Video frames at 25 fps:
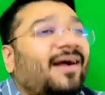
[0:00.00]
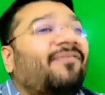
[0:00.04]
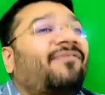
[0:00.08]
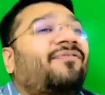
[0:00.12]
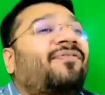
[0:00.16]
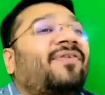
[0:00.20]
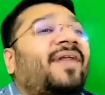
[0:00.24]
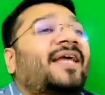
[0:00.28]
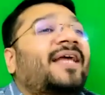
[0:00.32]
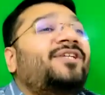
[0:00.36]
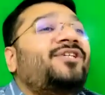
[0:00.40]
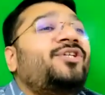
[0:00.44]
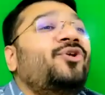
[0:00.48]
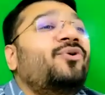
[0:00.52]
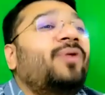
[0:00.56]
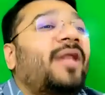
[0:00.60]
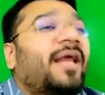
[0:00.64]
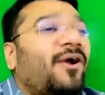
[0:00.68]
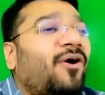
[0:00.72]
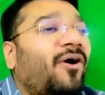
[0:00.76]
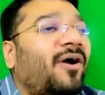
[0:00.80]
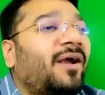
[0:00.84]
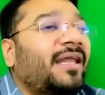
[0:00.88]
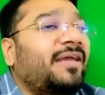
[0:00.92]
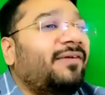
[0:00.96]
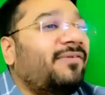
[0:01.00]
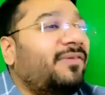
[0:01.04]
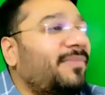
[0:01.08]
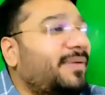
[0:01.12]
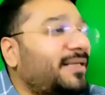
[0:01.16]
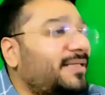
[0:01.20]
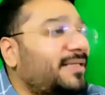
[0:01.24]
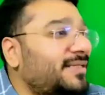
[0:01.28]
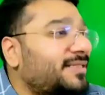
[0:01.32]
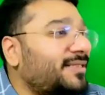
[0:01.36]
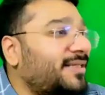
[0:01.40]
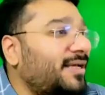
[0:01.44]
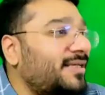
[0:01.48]
a fresh new recording will
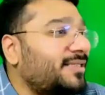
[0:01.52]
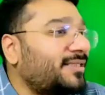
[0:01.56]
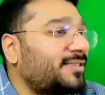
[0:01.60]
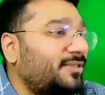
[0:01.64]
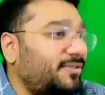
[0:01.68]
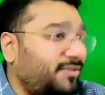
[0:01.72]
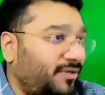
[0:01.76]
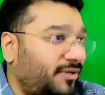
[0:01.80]
be discussed